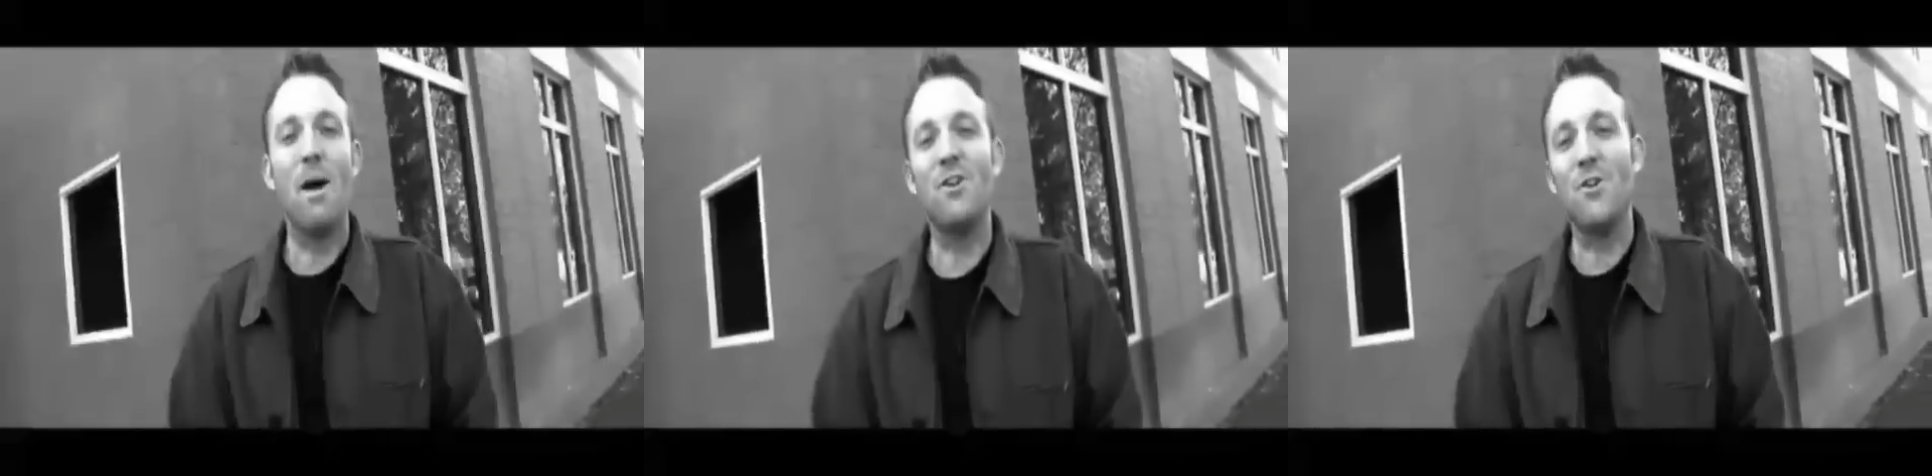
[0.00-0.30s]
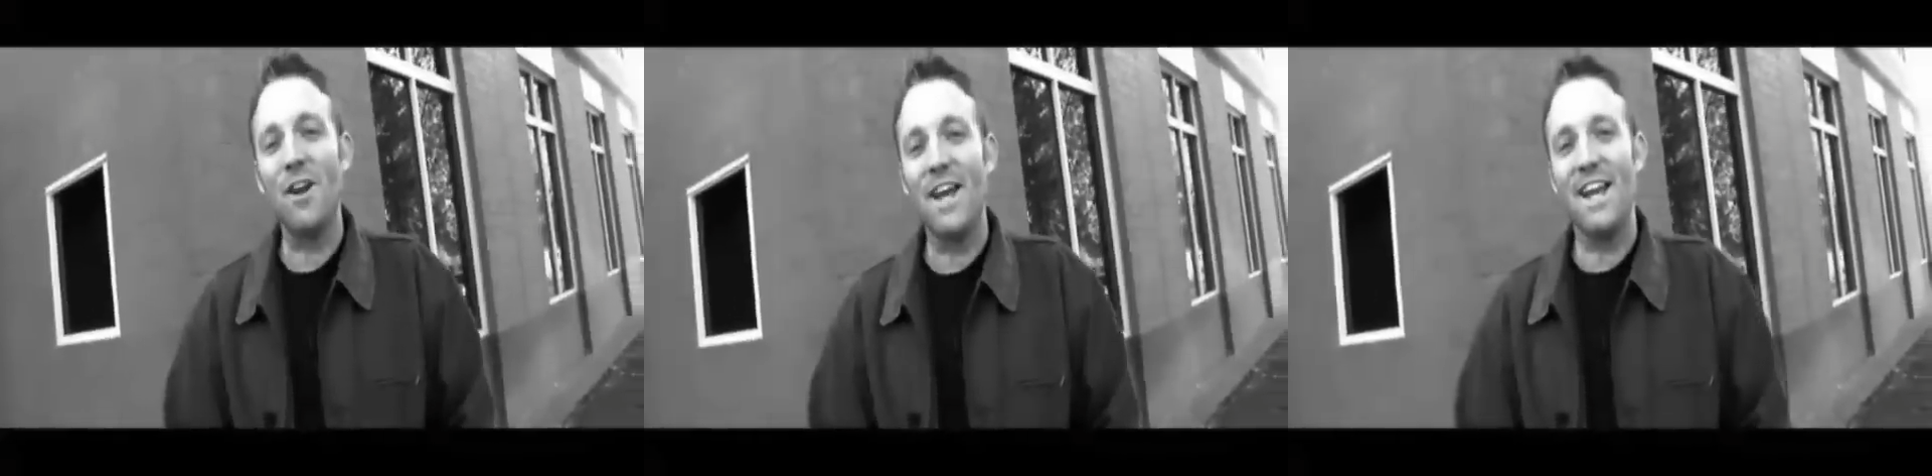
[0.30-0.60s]
by
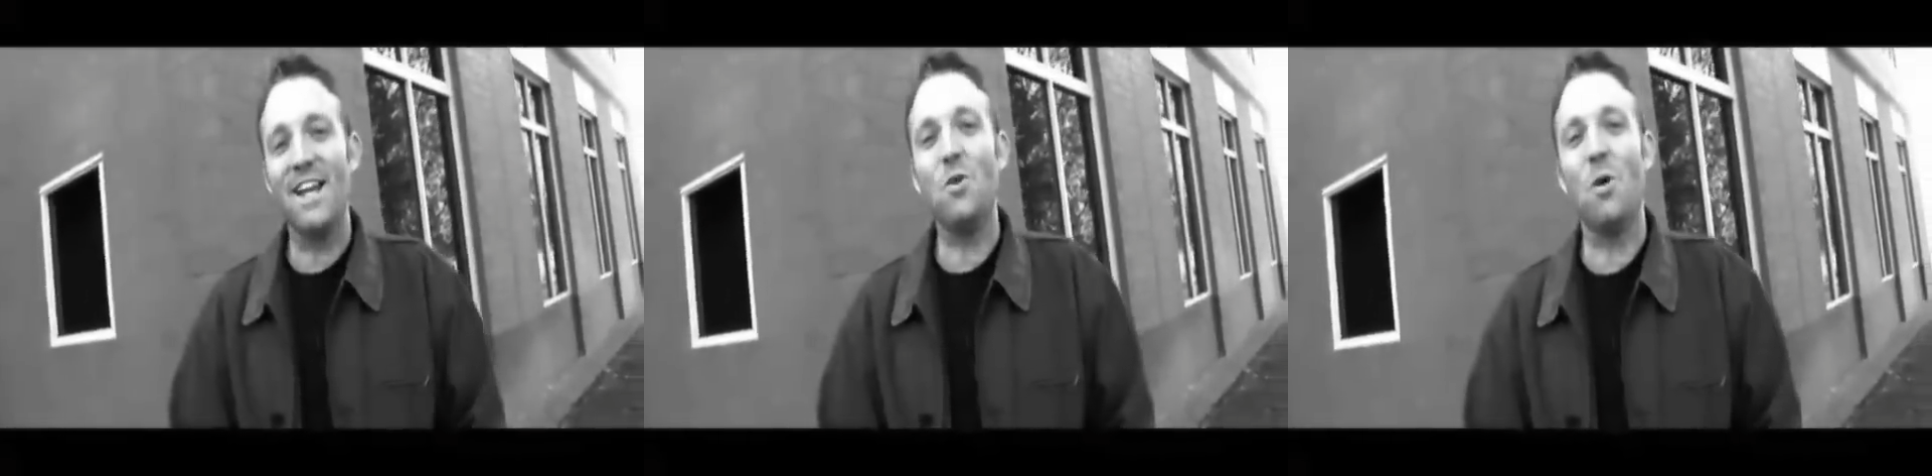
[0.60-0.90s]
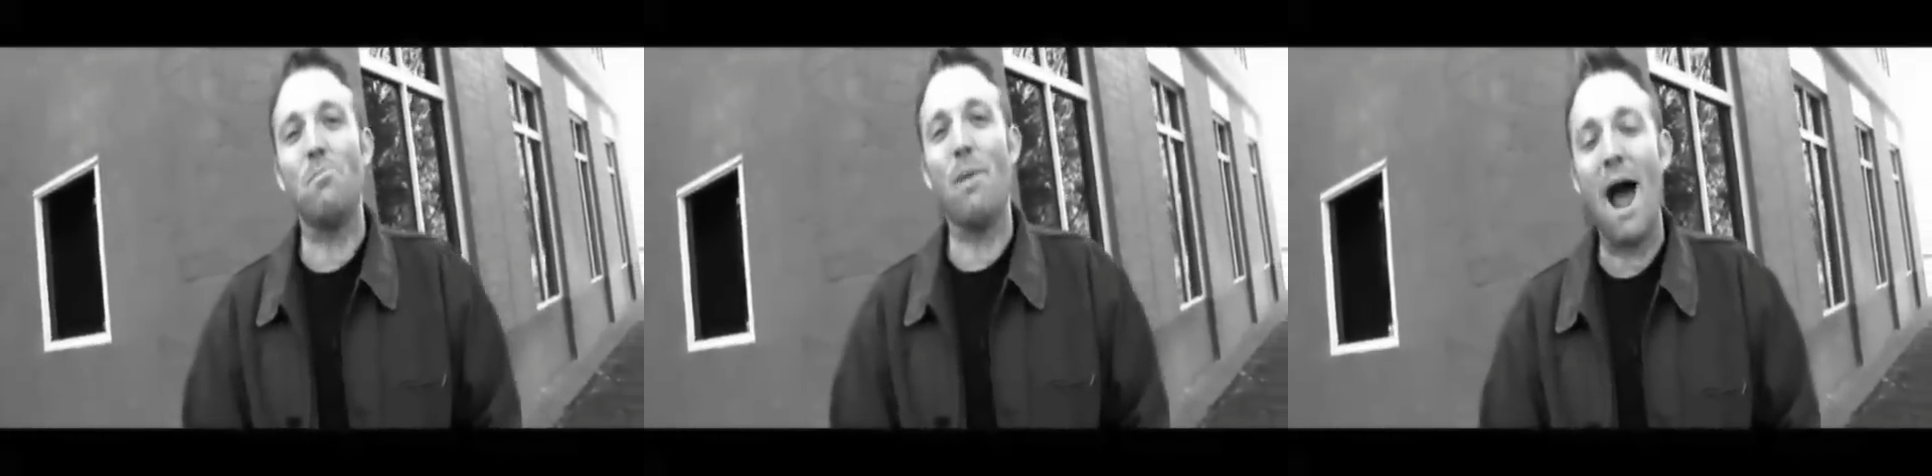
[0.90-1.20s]
turning it
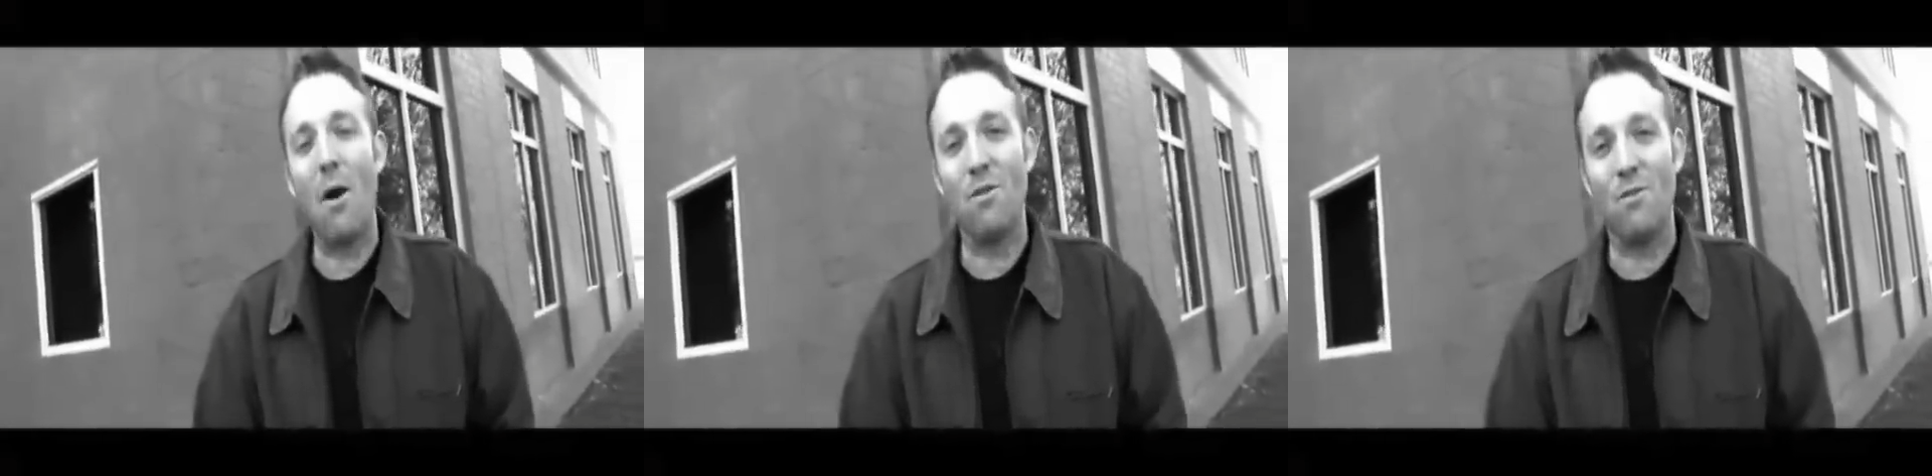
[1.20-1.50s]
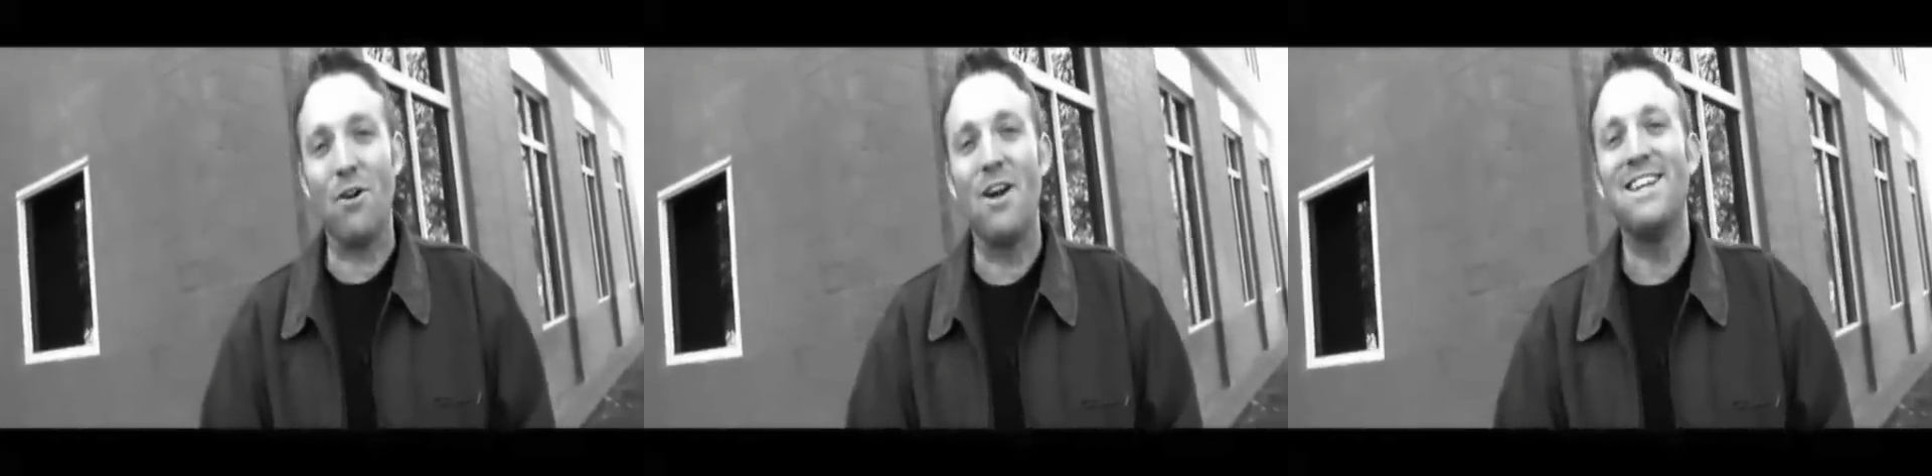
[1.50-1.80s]
into a
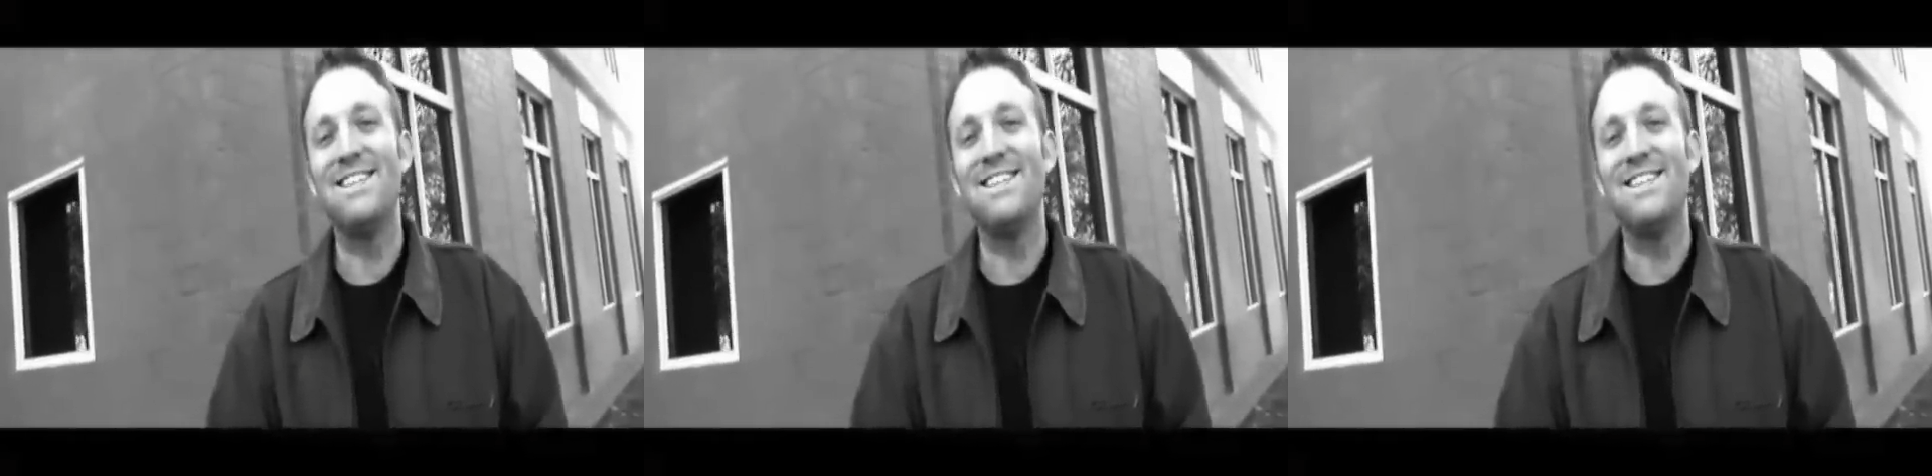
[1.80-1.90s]
powerful,